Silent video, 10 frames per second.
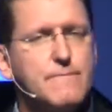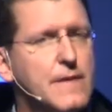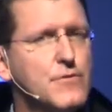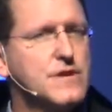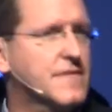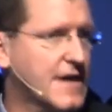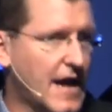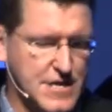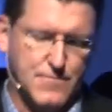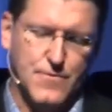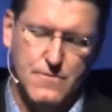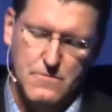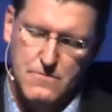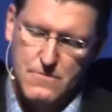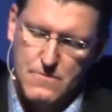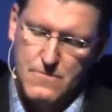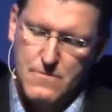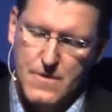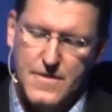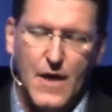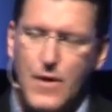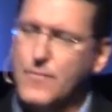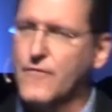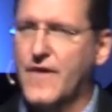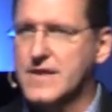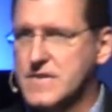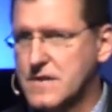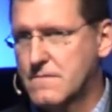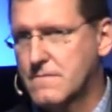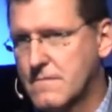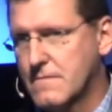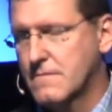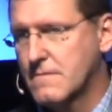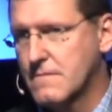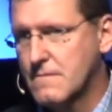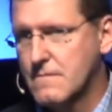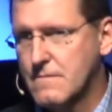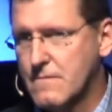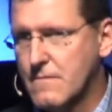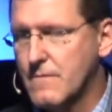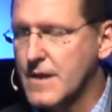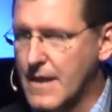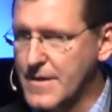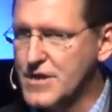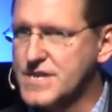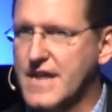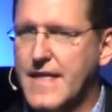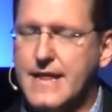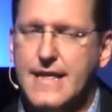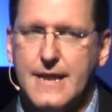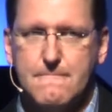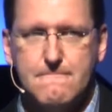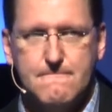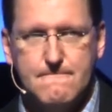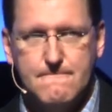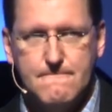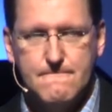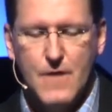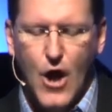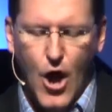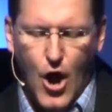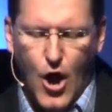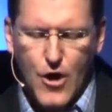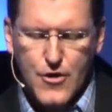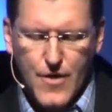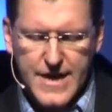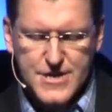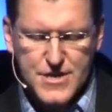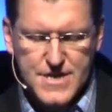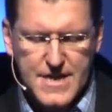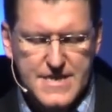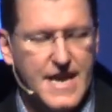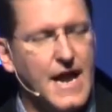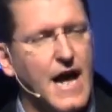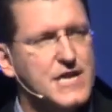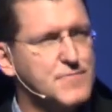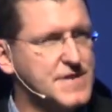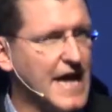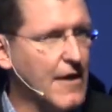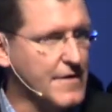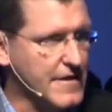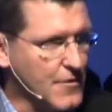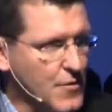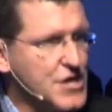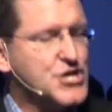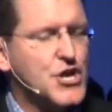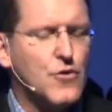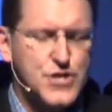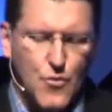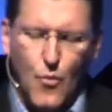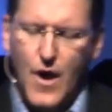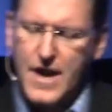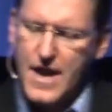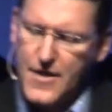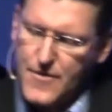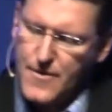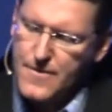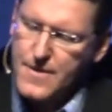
people to the gospel that we profess. Let me just say that again. Our graciousness and hospitality that we show to one another